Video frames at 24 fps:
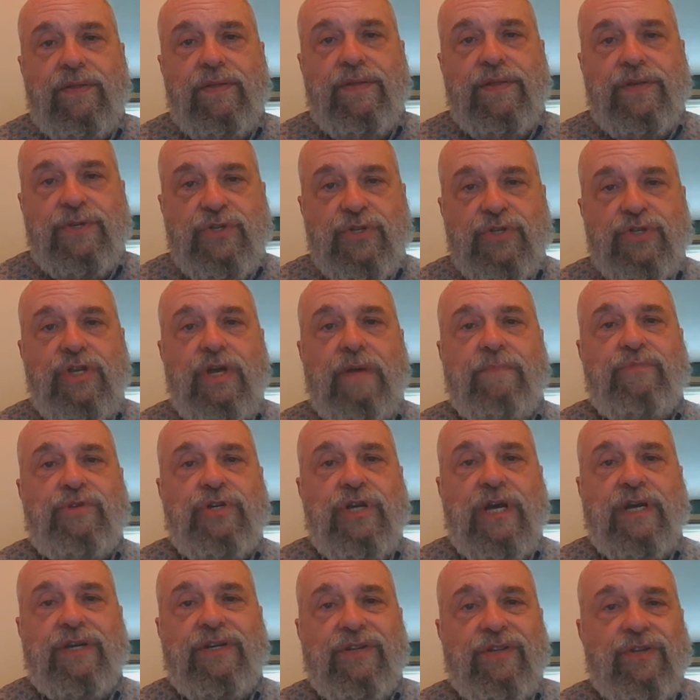the
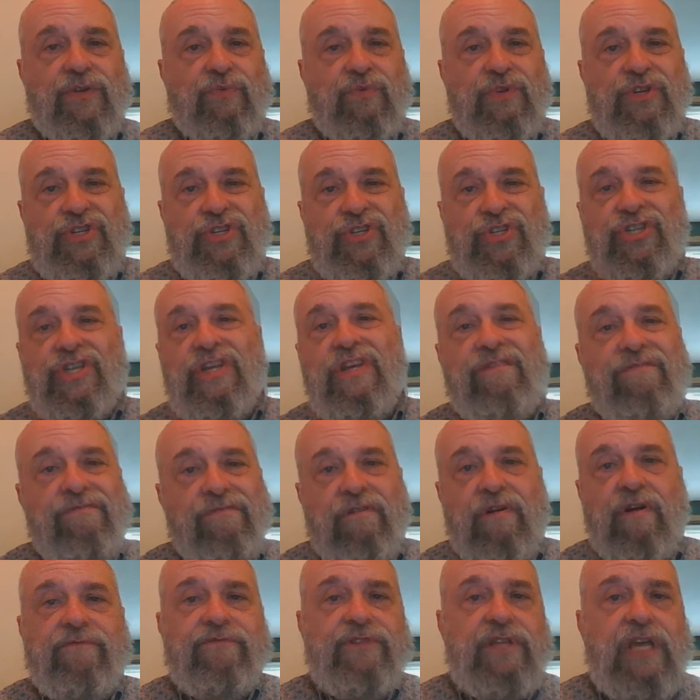subject the
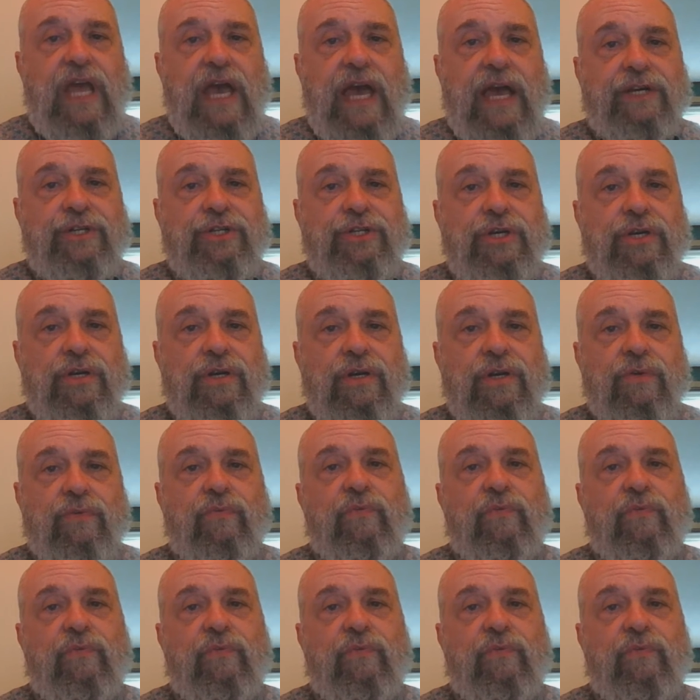receiver of the action